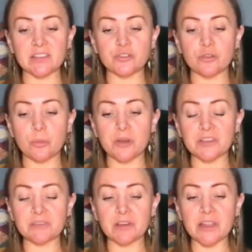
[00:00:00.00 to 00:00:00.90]
trauma
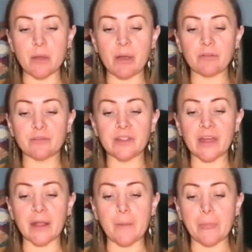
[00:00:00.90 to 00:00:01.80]
is really about
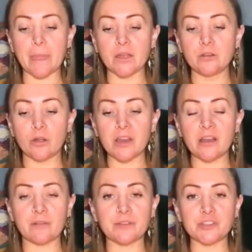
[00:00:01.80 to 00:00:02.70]
feeling not
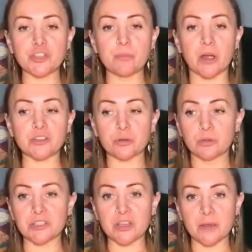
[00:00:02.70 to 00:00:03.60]
enough and too much
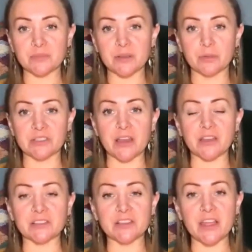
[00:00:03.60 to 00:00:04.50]
all the time
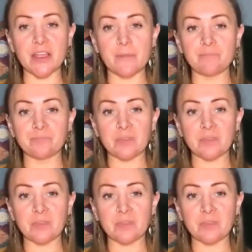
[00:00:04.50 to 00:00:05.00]
simultaneously,